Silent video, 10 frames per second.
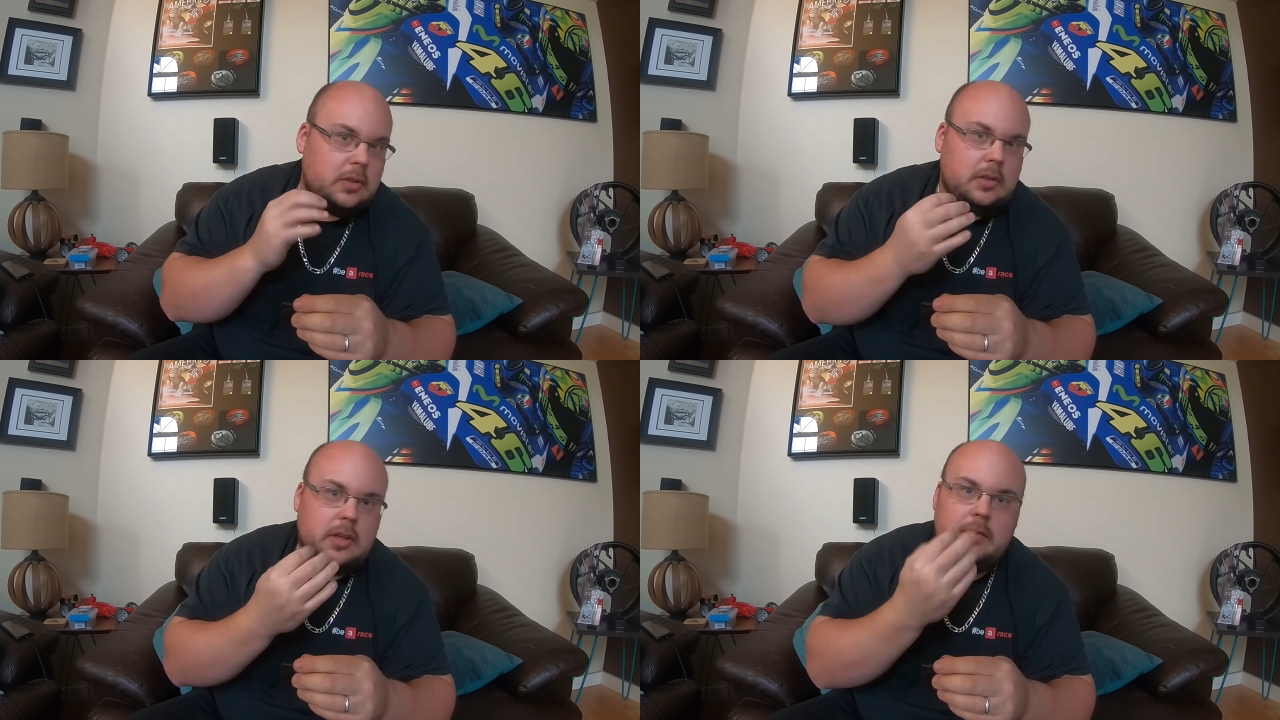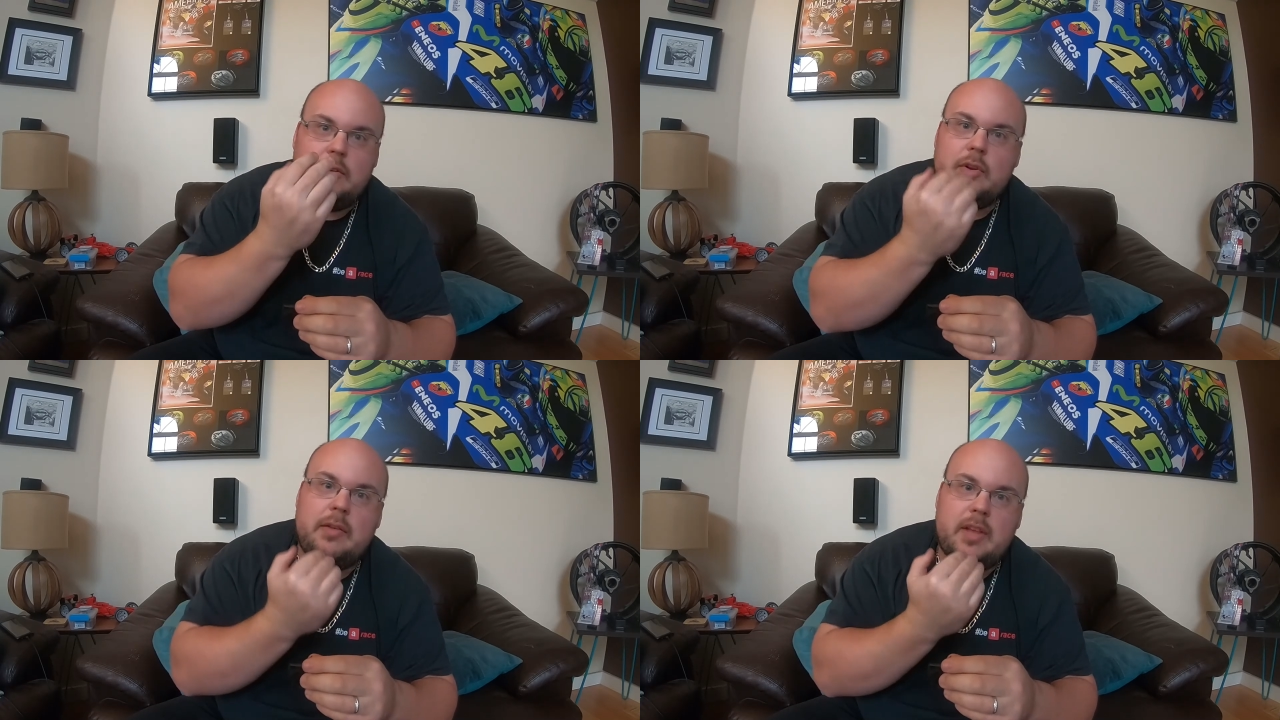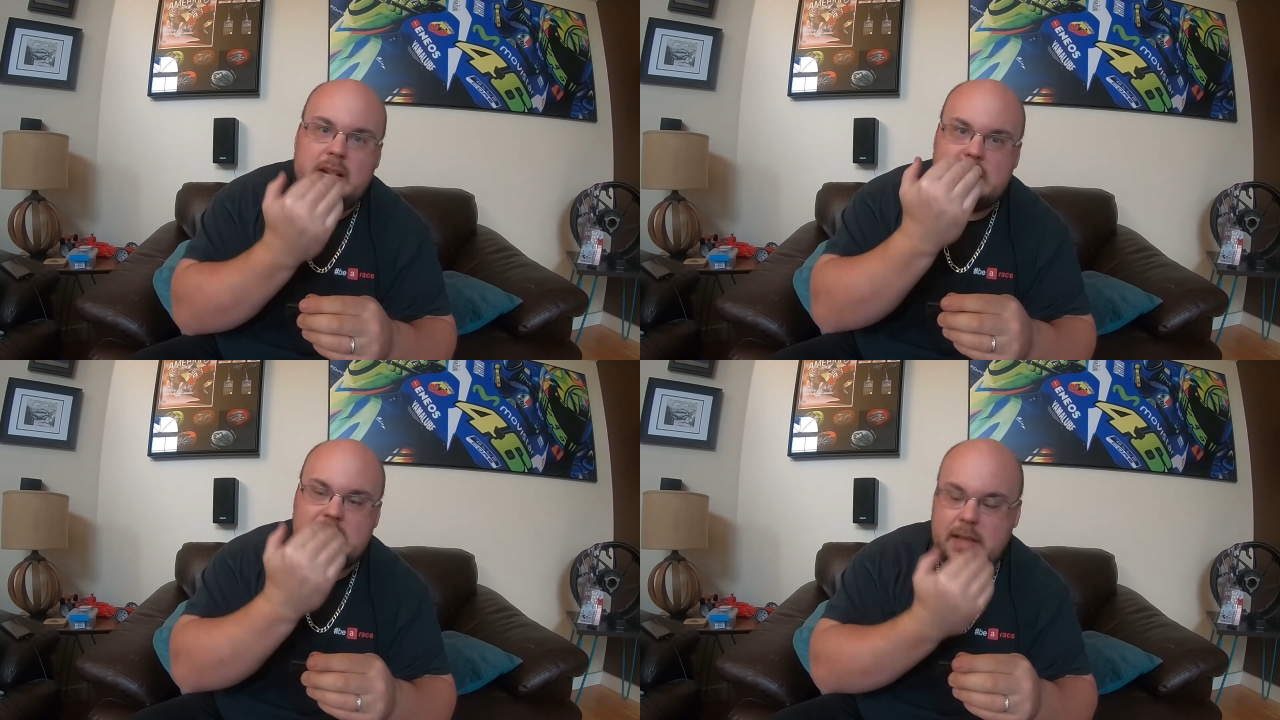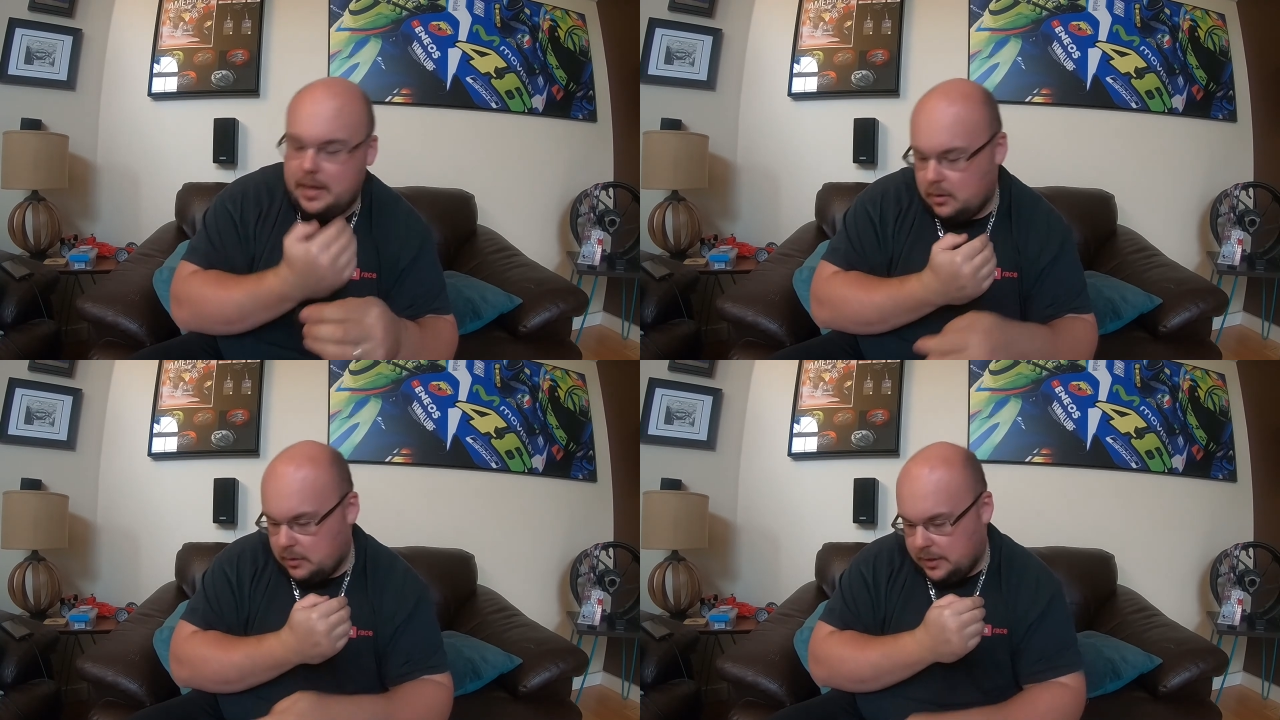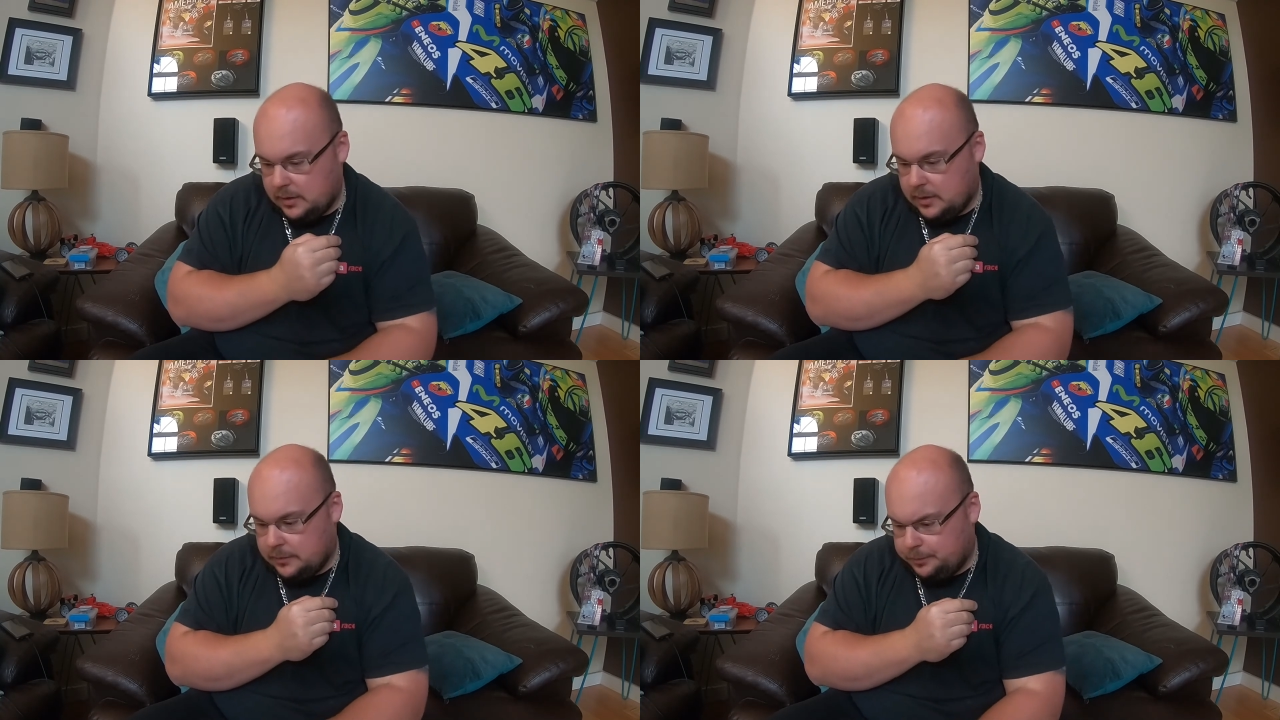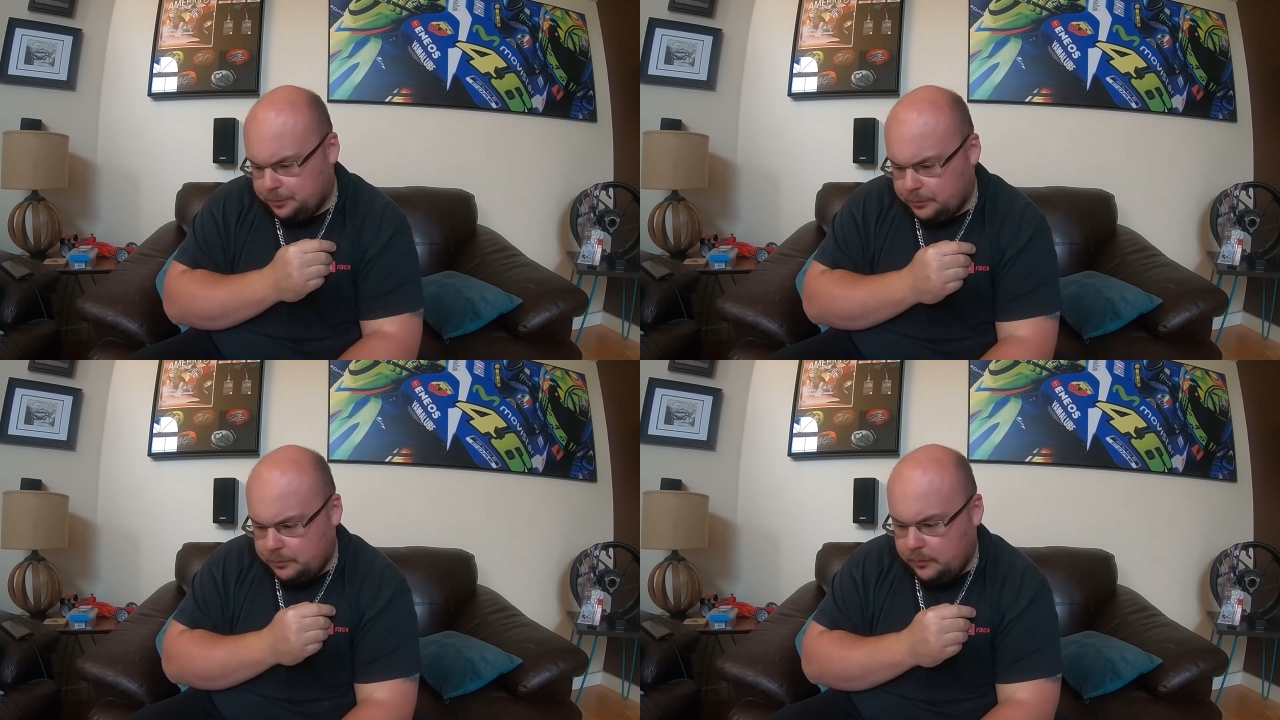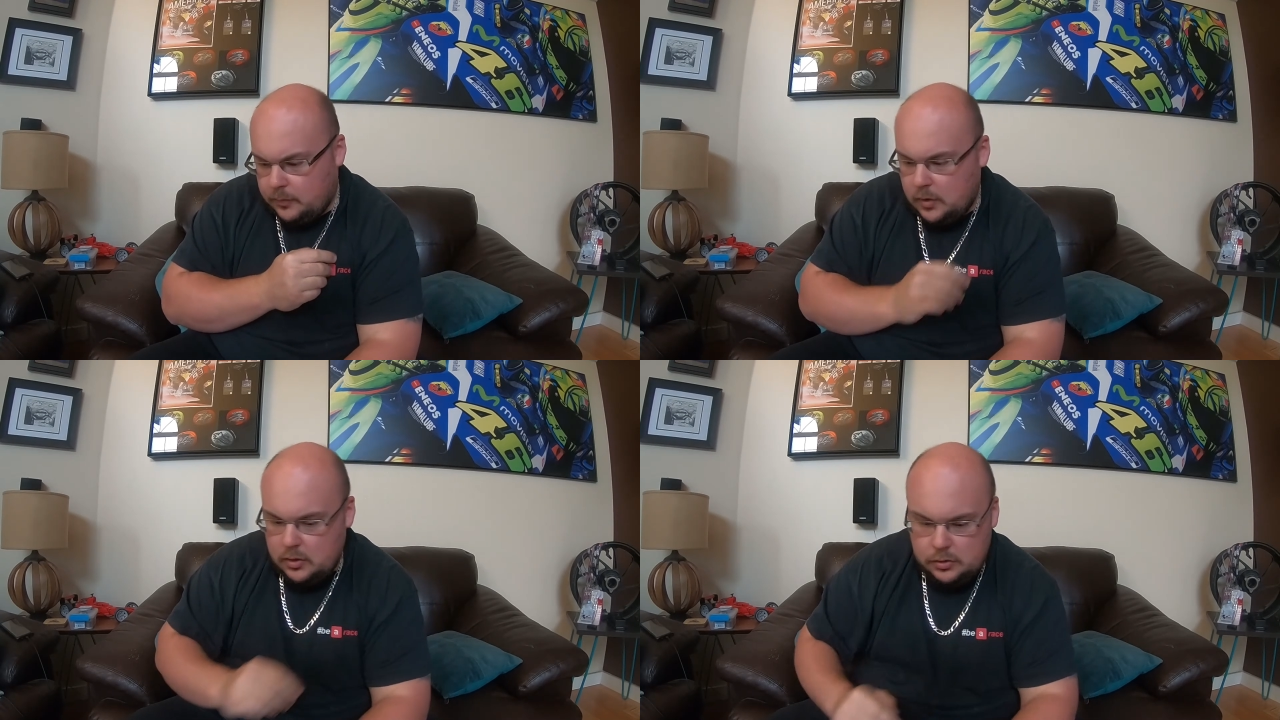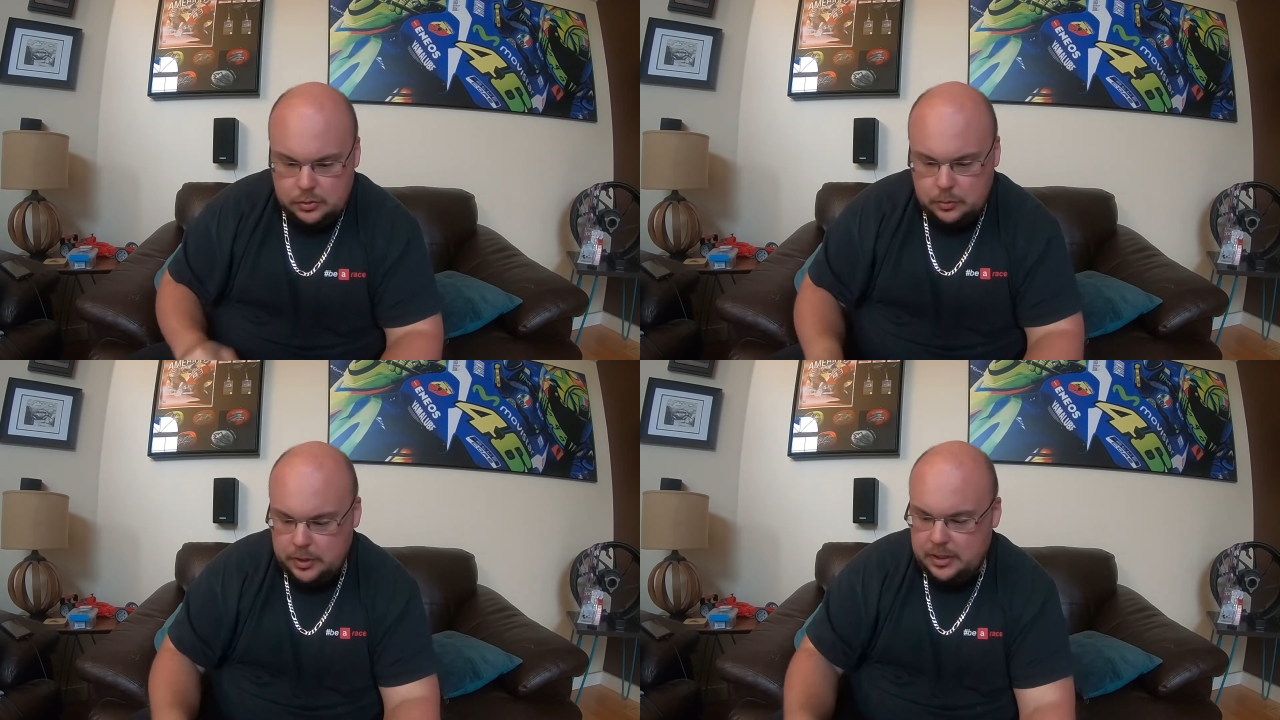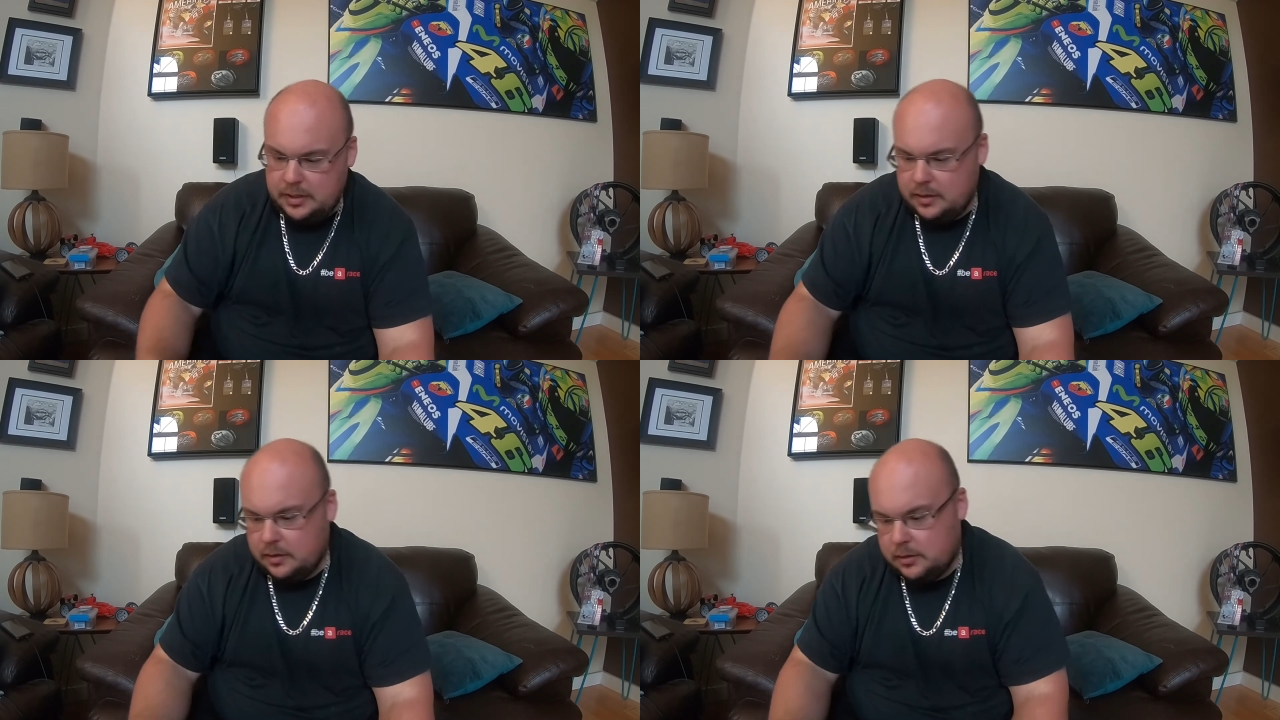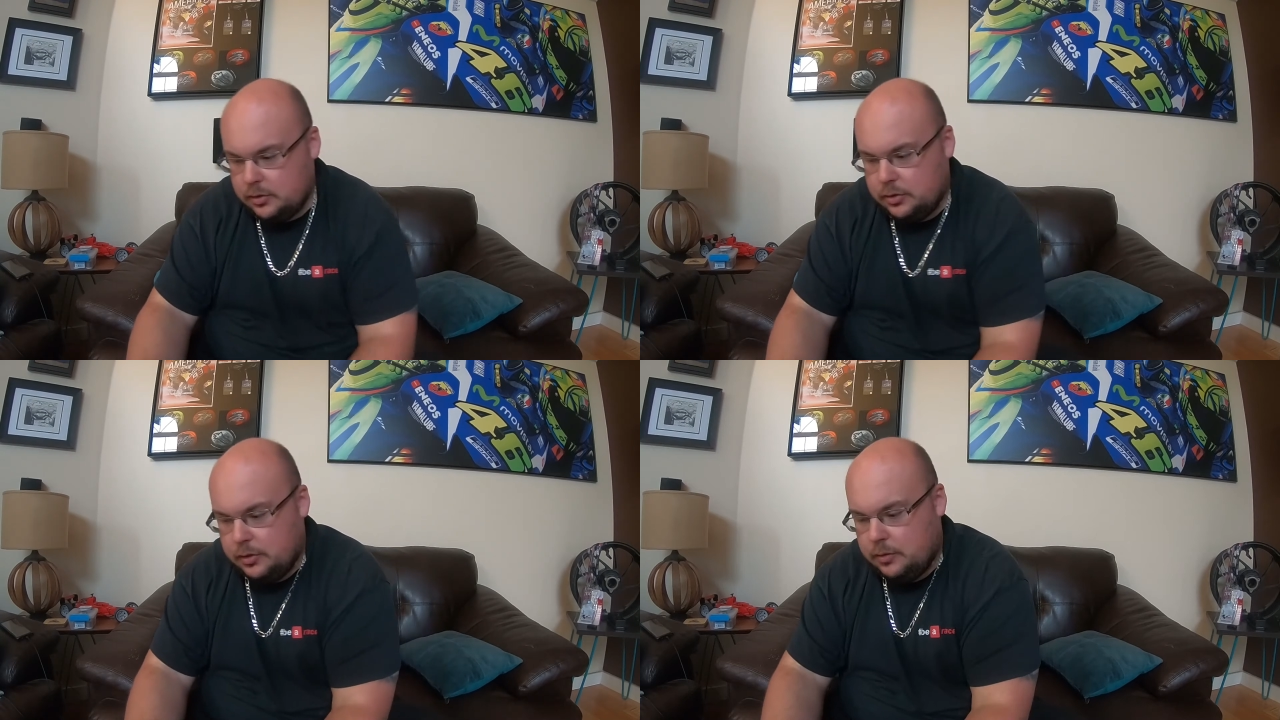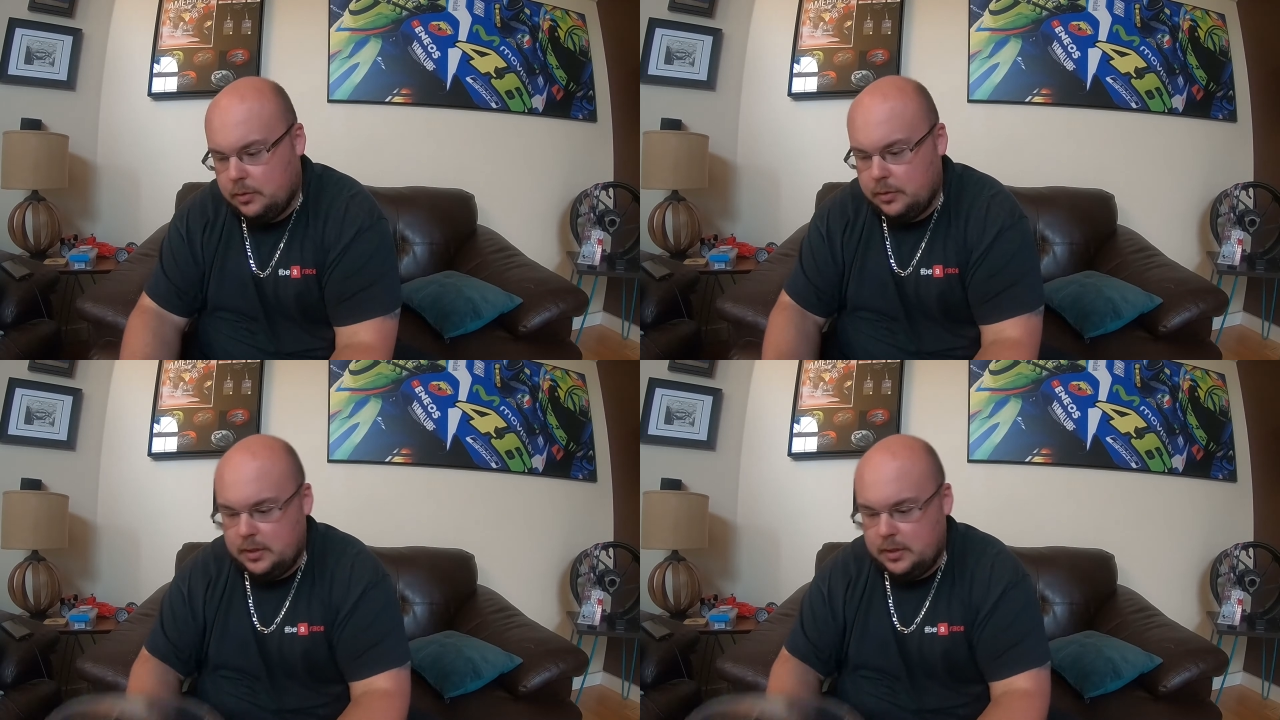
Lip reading: If you have like a slider like the Shoei here, I'll show you real quick.